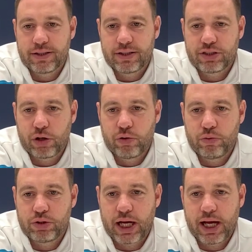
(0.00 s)
And so
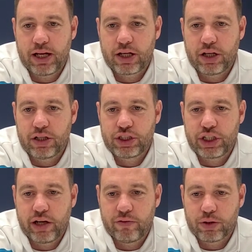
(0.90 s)
Taylor can
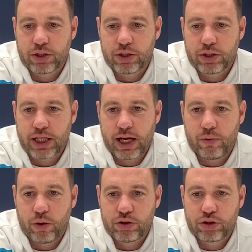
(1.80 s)
achieve what Taylor
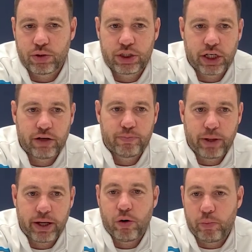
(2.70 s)
wants to achieve, but
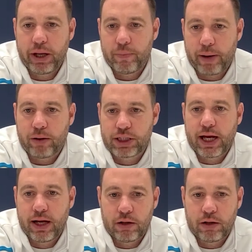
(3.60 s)
it will be about Taylor.